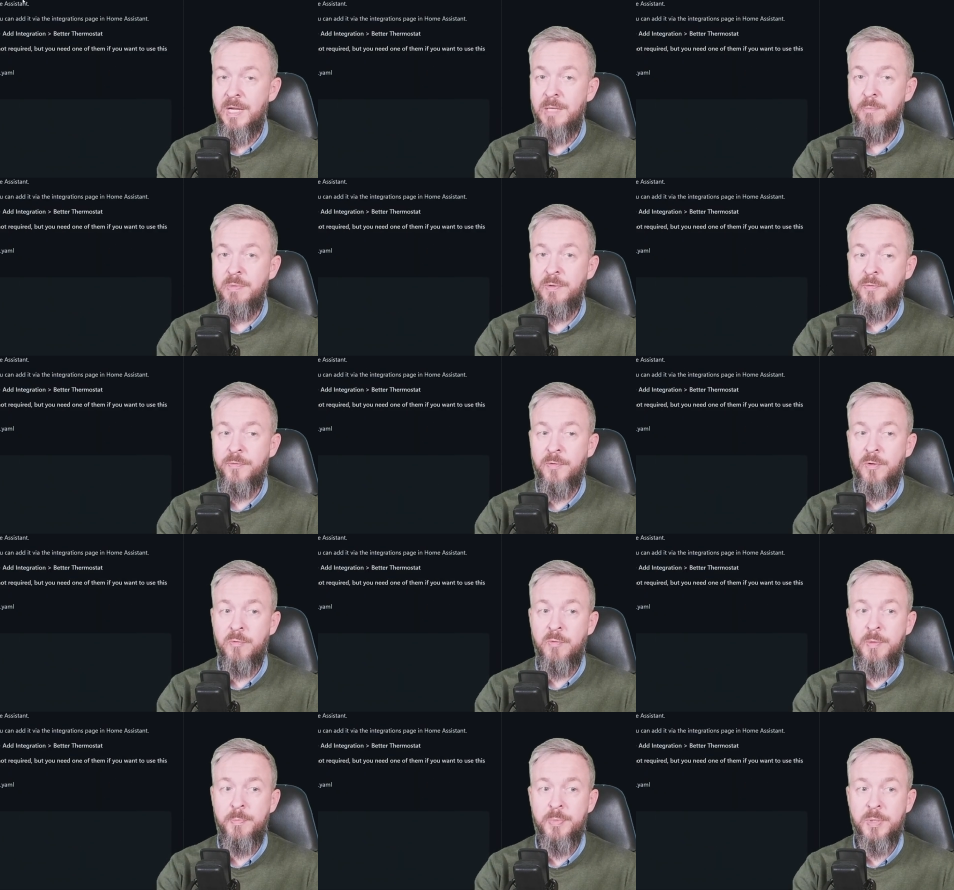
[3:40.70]
And
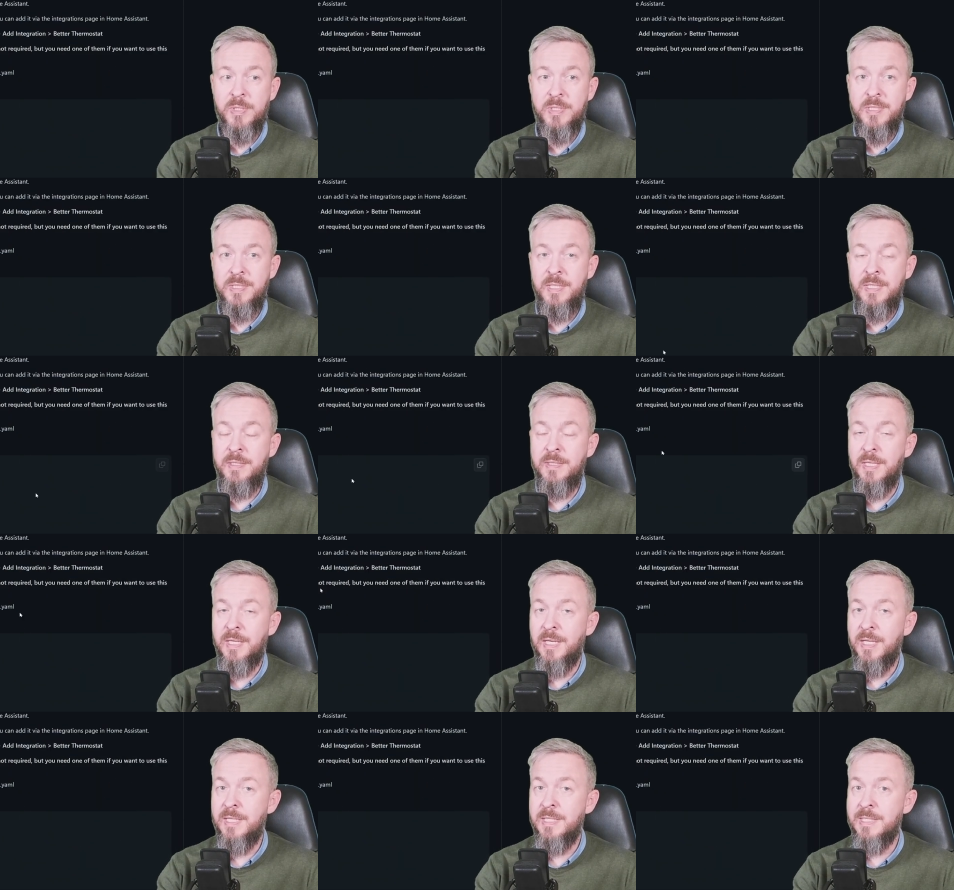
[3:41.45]
before we
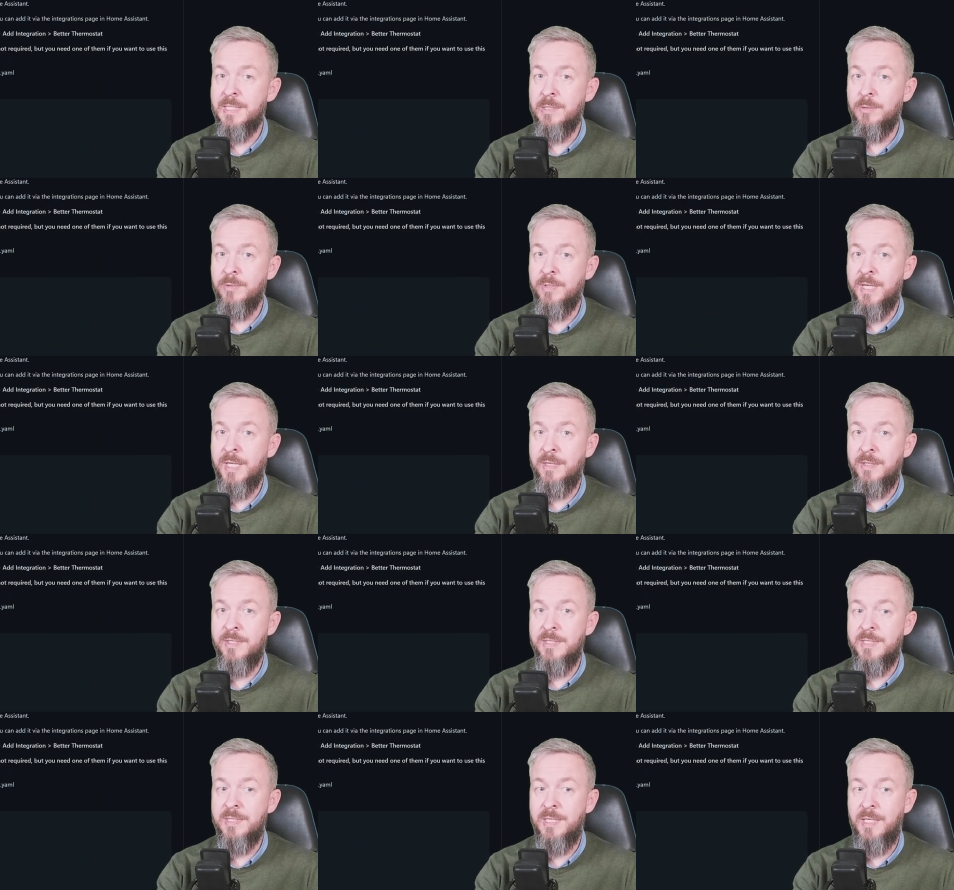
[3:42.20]
proceed, let's look
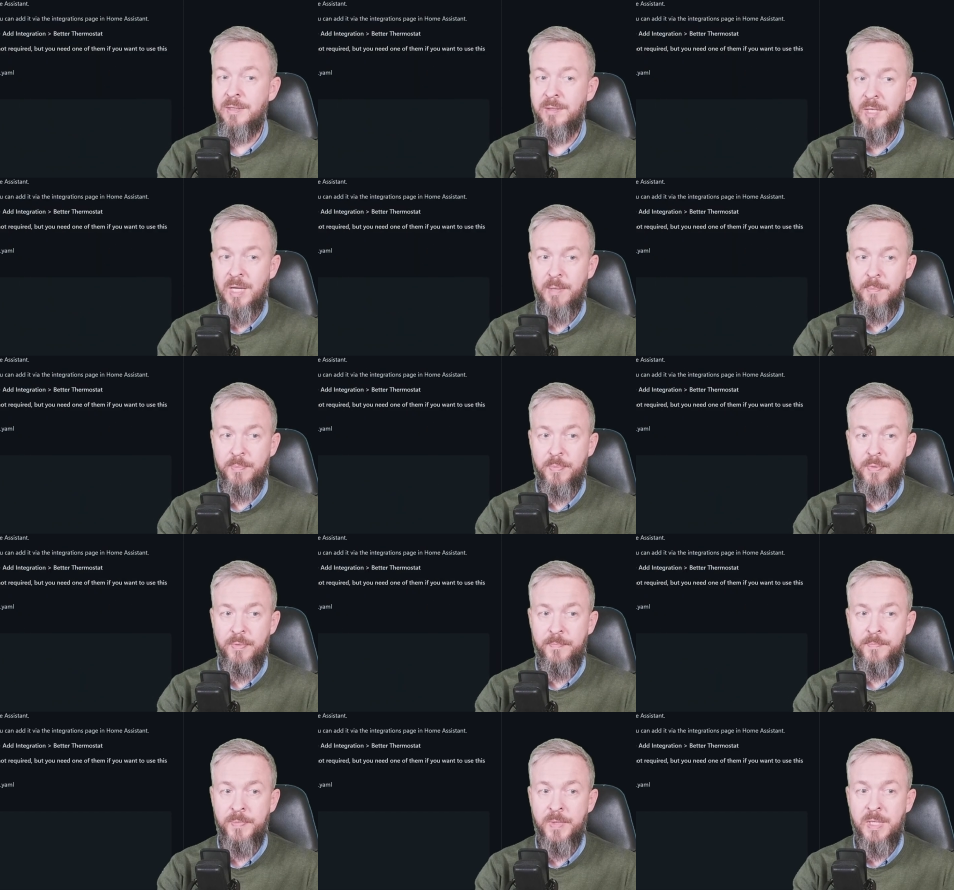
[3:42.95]
at the
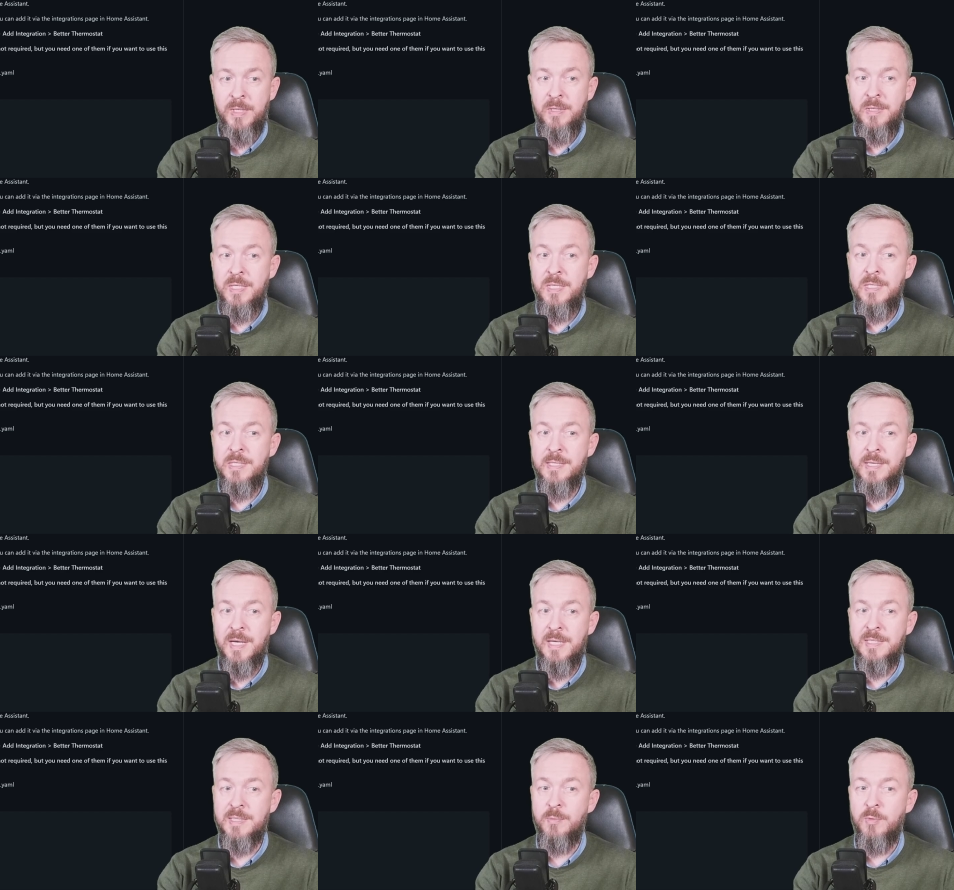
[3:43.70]
setup. This
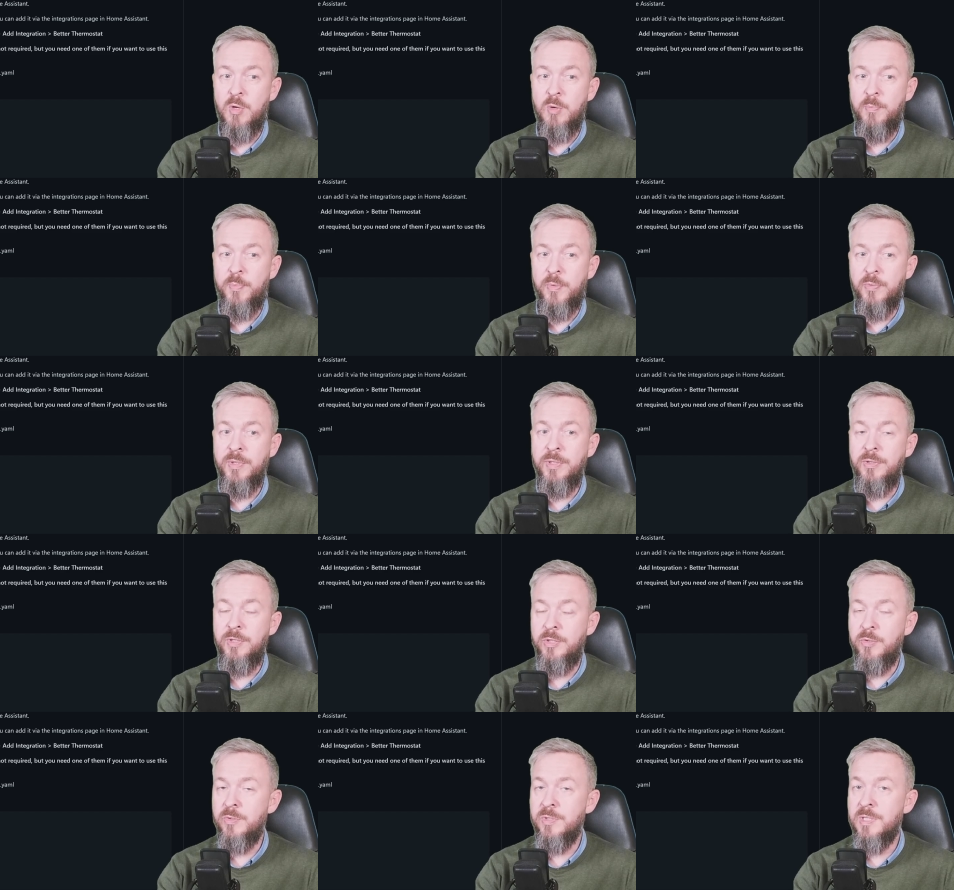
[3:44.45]
custom
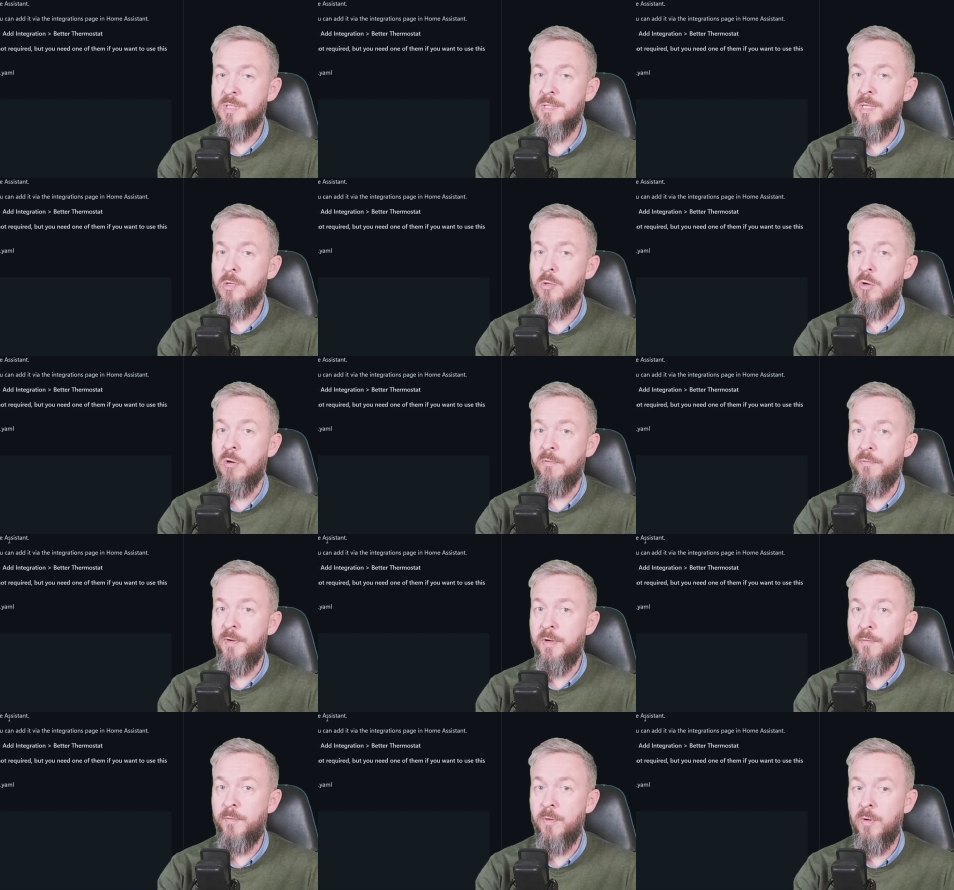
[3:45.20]
component uses the
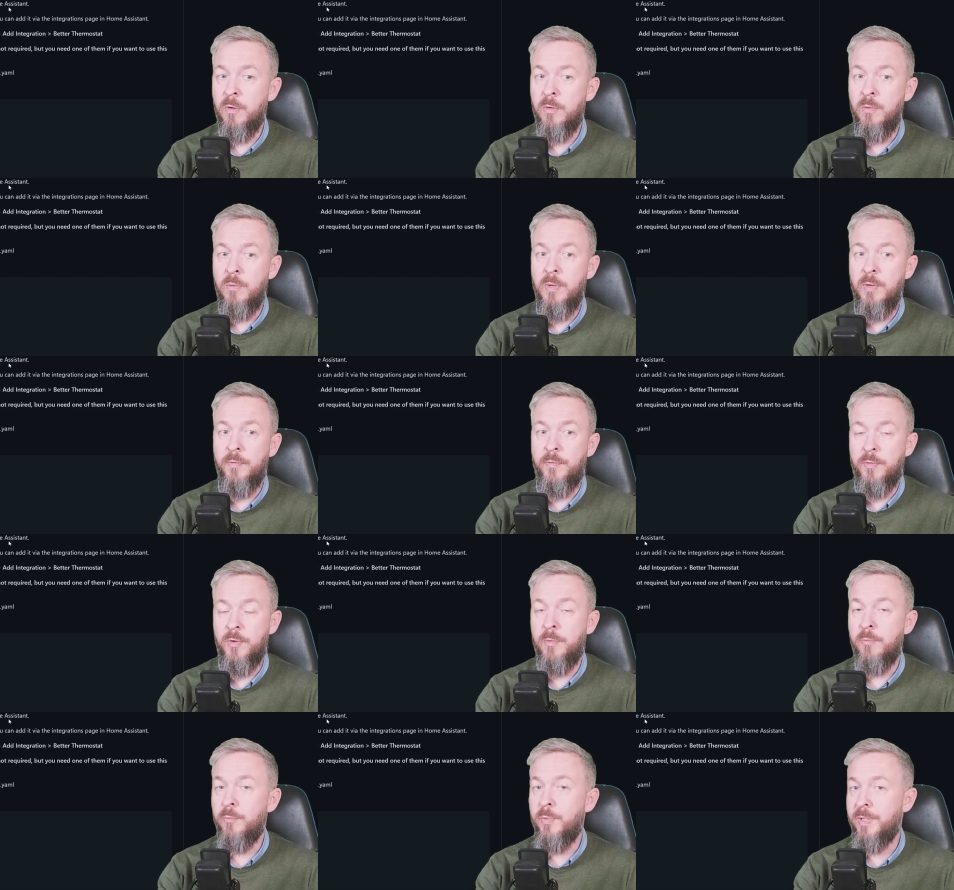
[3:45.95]
config flow
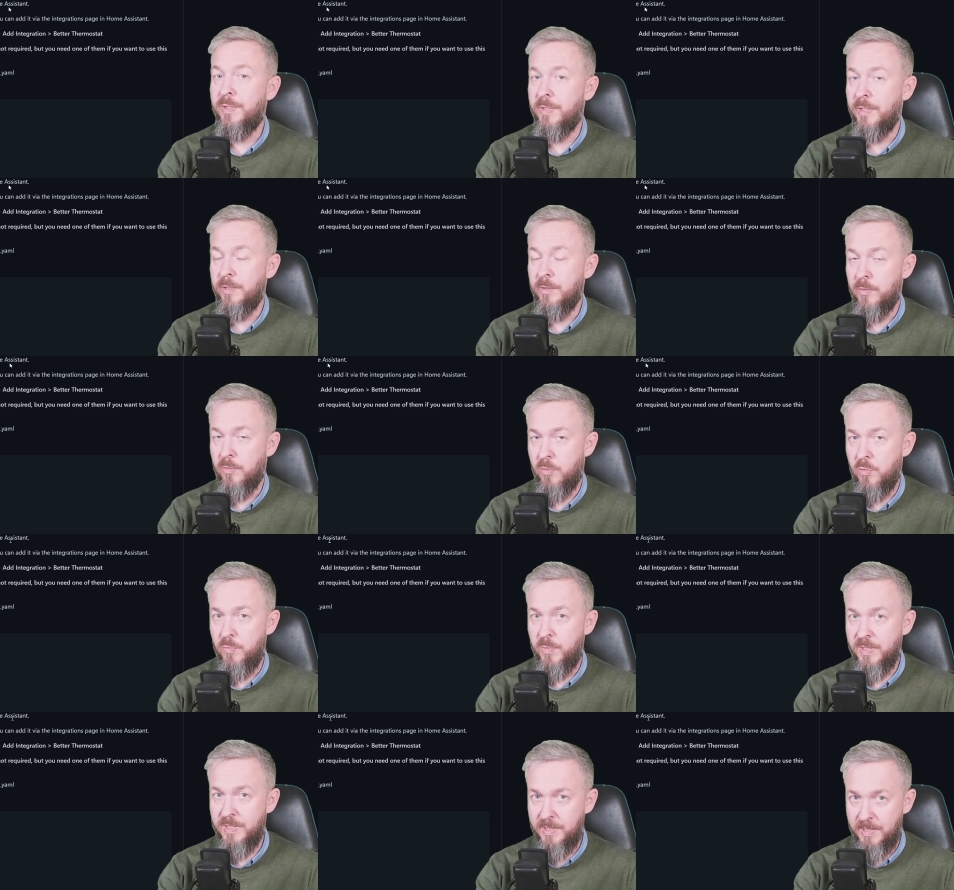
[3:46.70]
from within
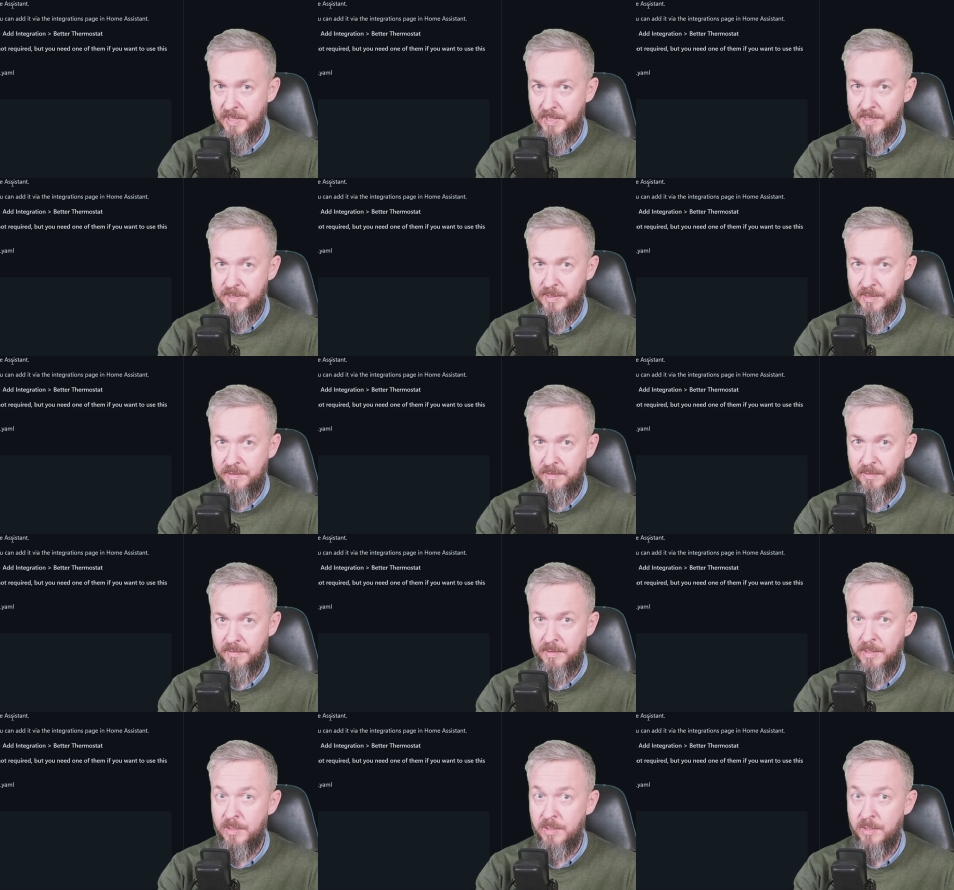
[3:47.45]
Home Assistant.